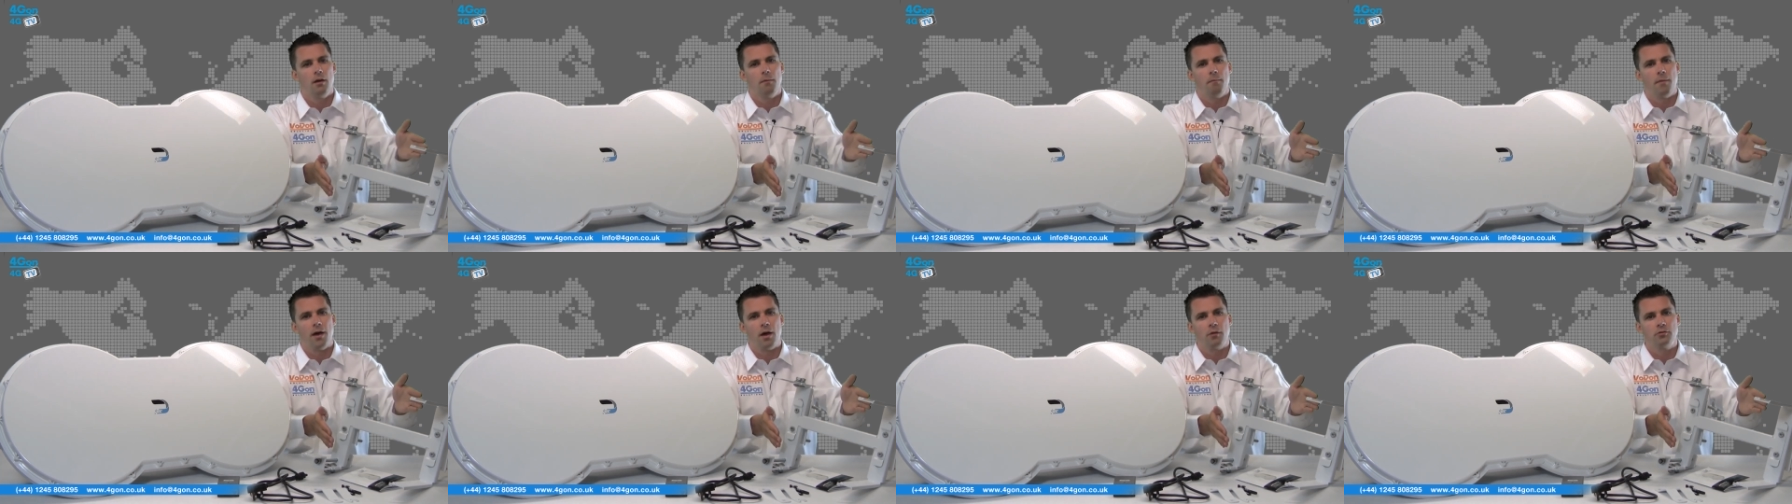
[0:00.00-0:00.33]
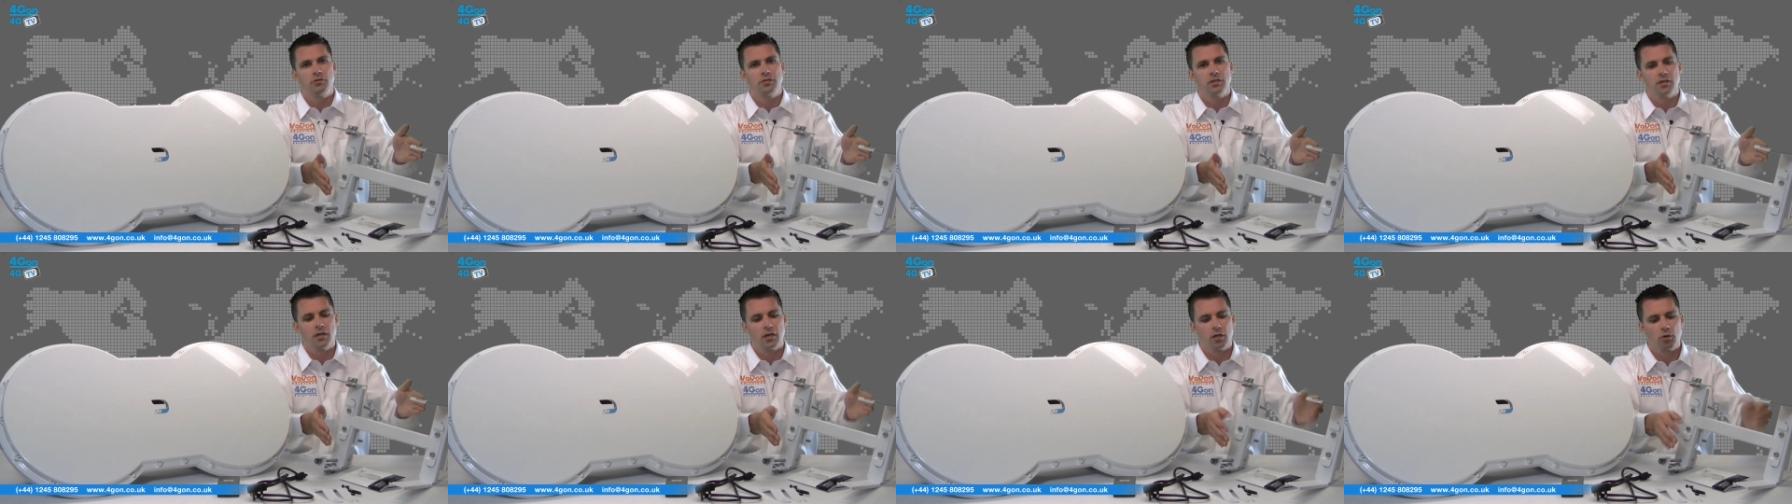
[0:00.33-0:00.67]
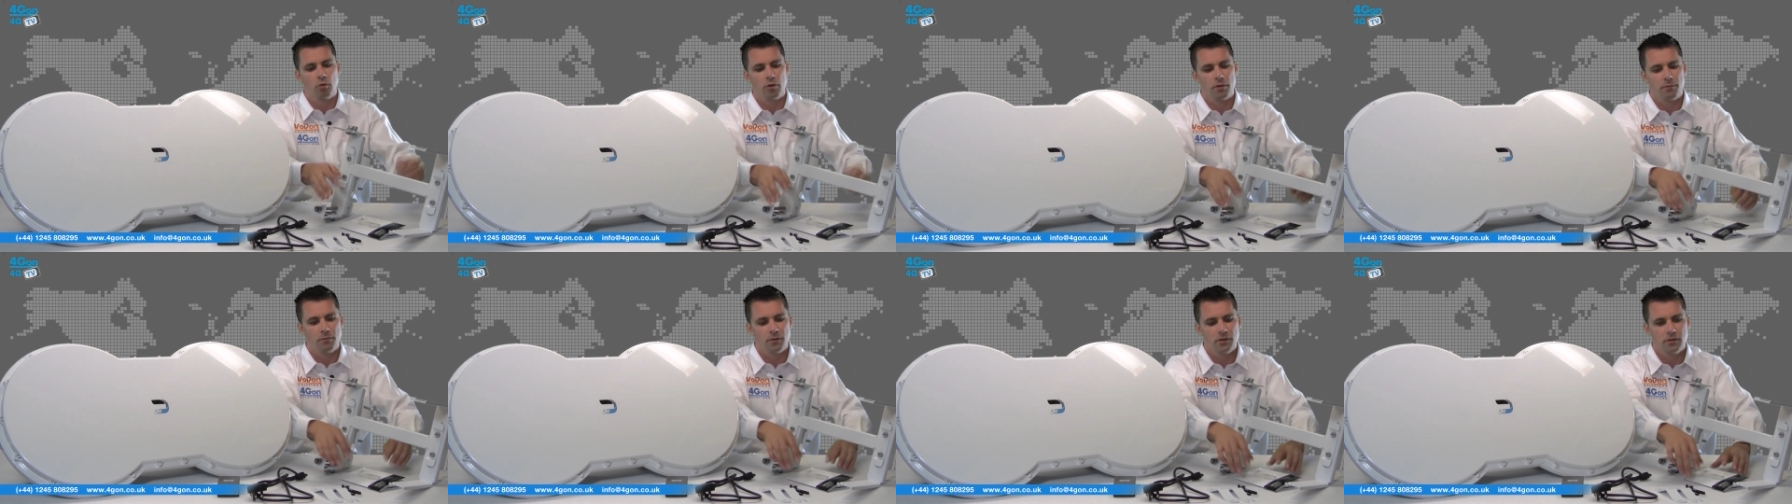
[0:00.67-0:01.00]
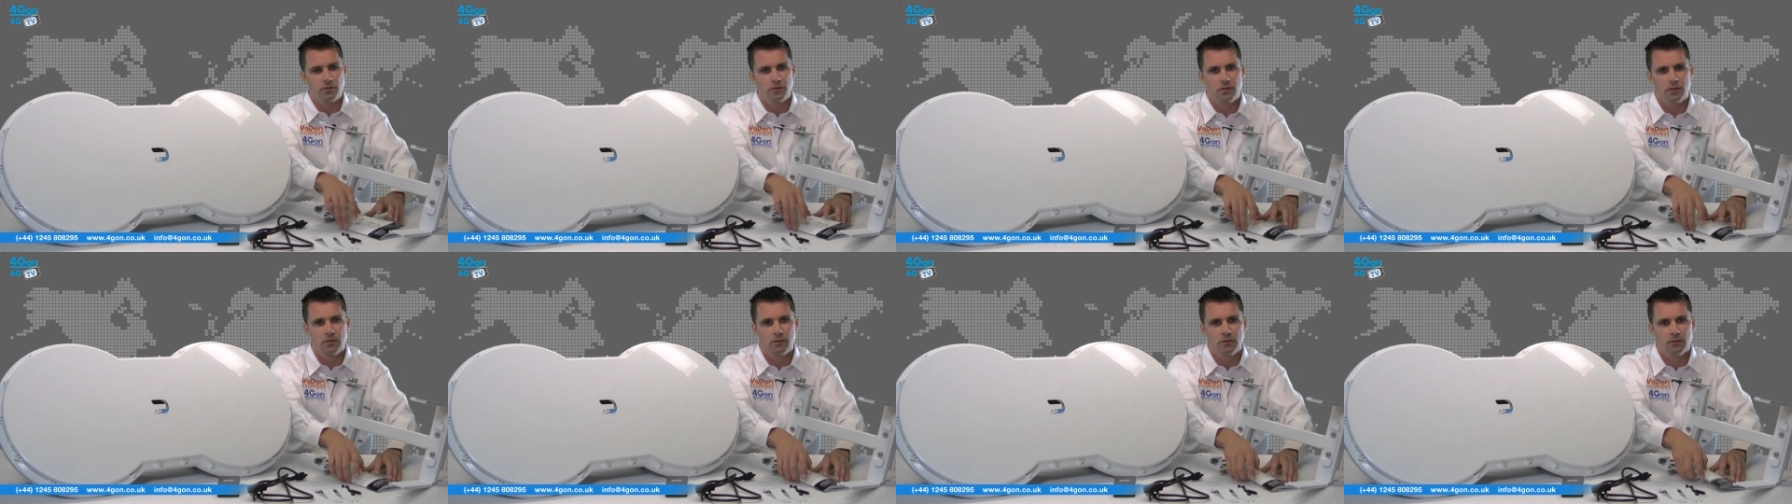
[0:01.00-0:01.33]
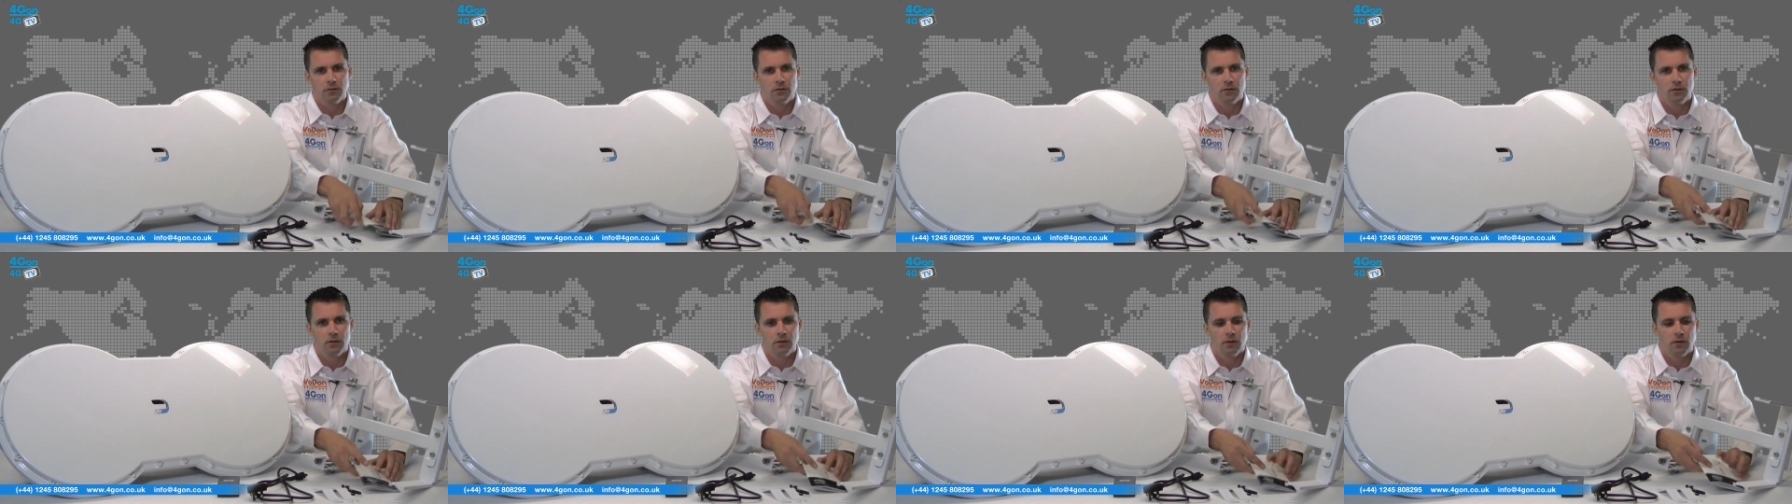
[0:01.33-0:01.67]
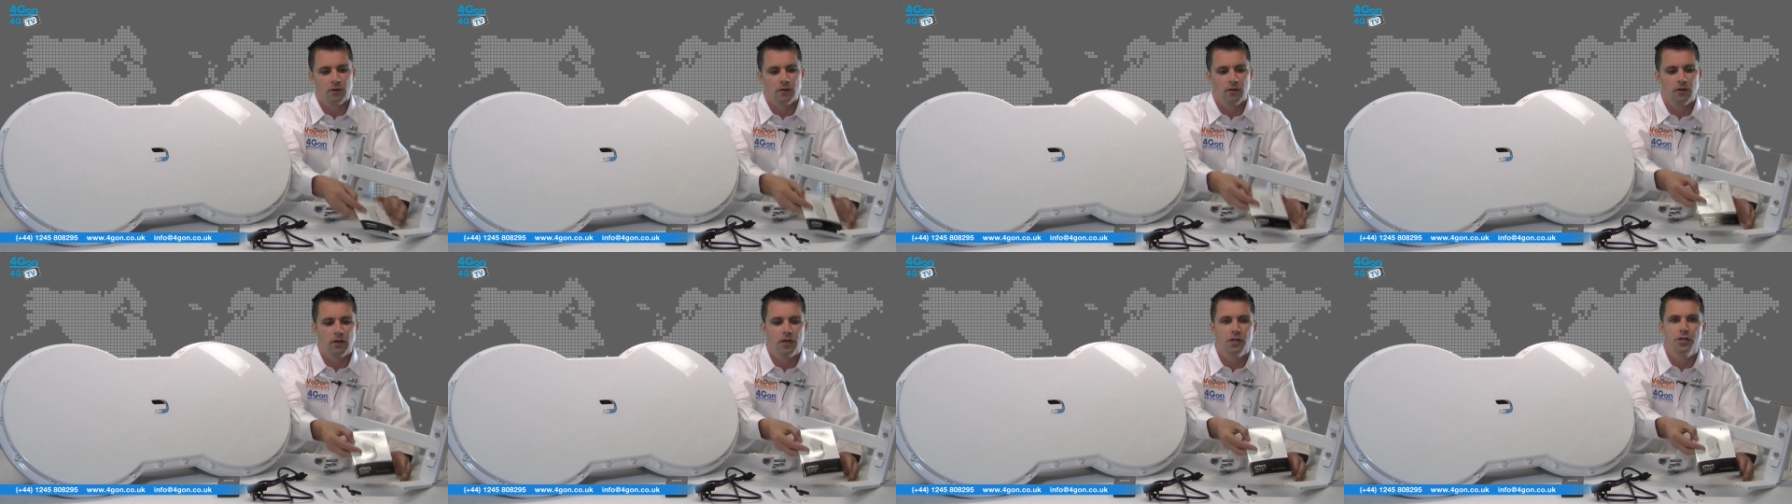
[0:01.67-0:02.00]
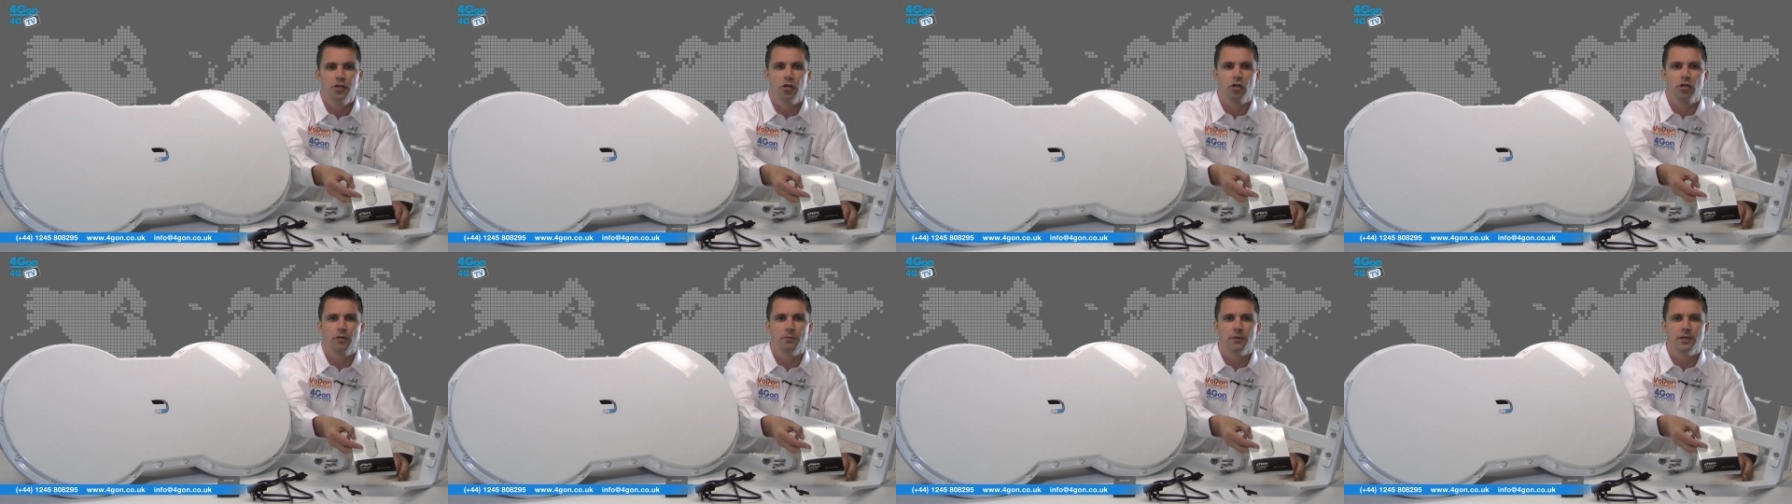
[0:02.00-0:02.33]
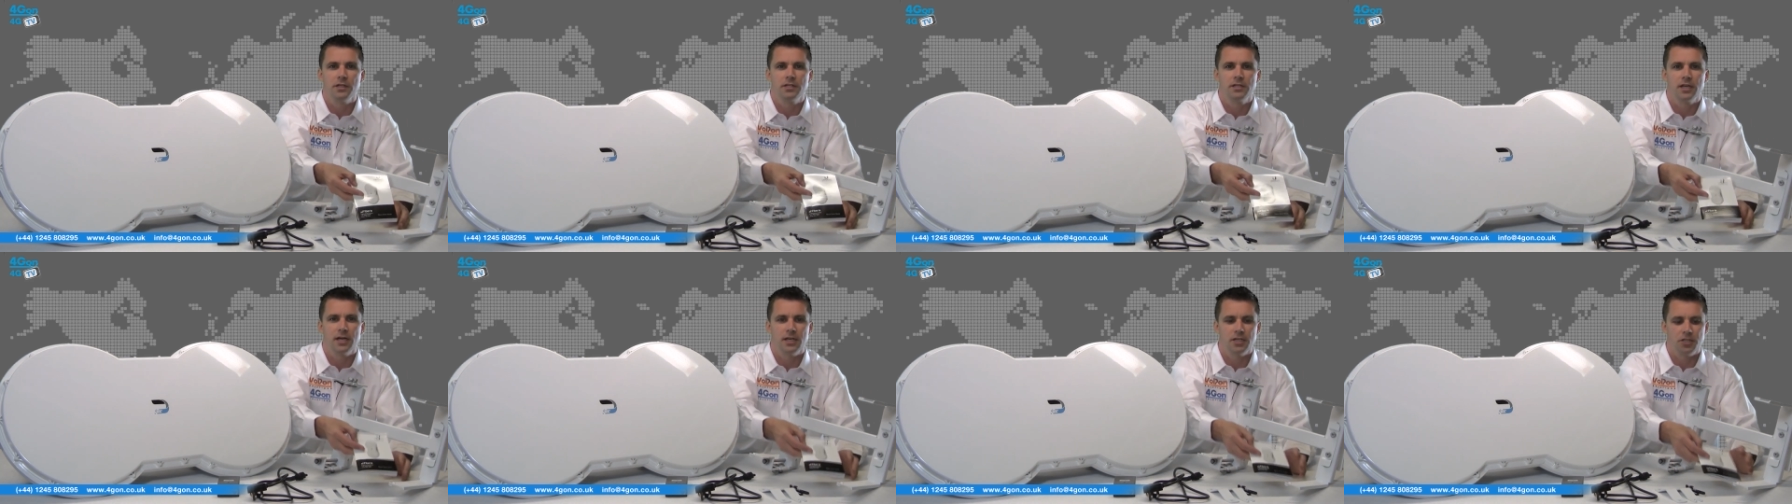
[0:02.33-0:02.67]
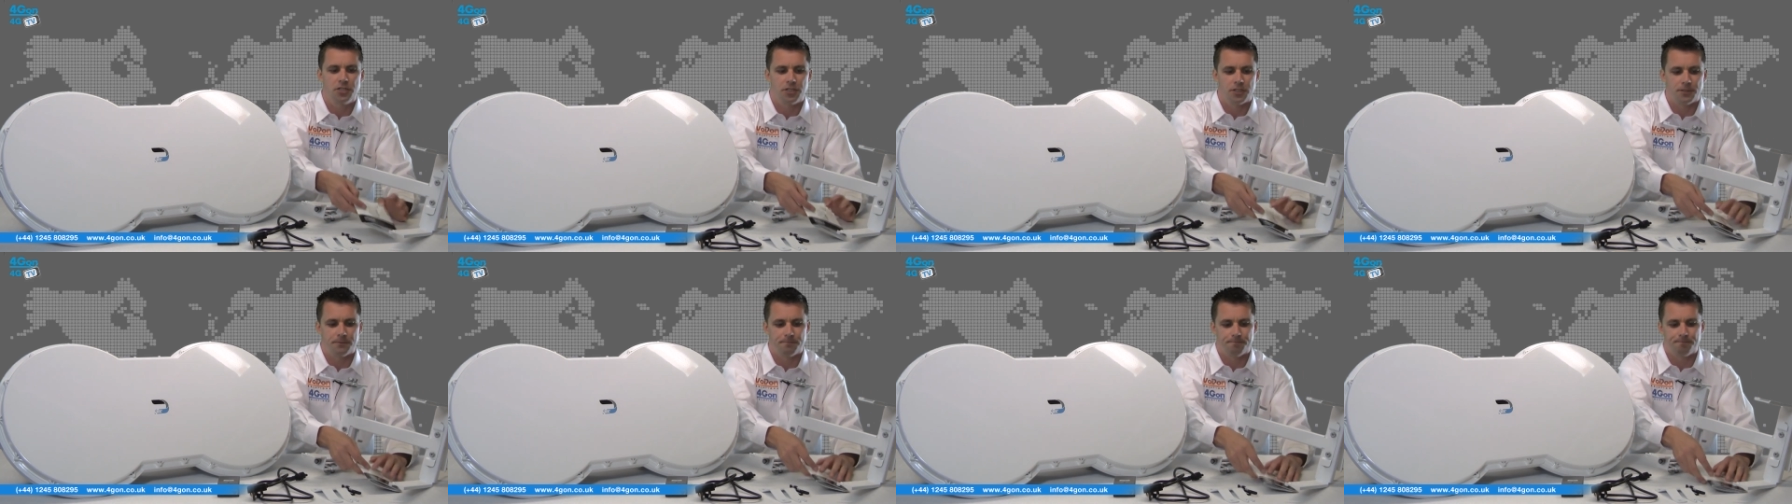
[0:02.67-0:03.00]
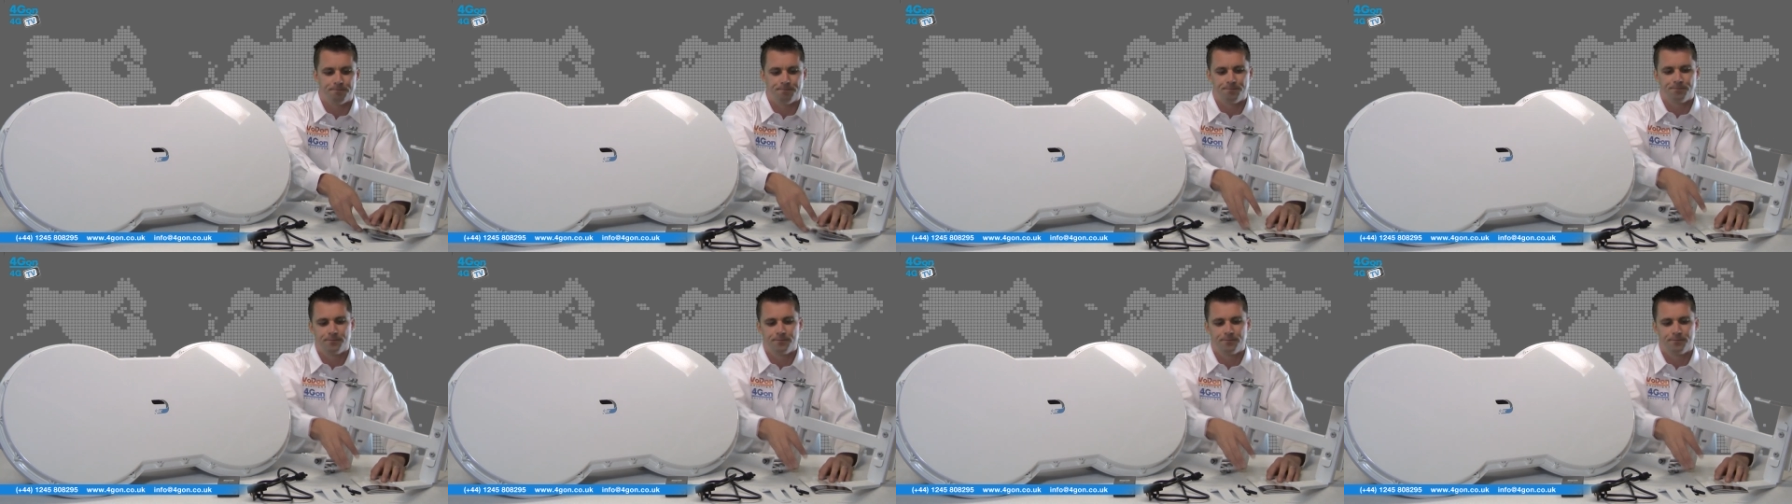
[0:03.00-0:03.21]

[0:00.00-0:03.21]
mounting equipment, and documentation.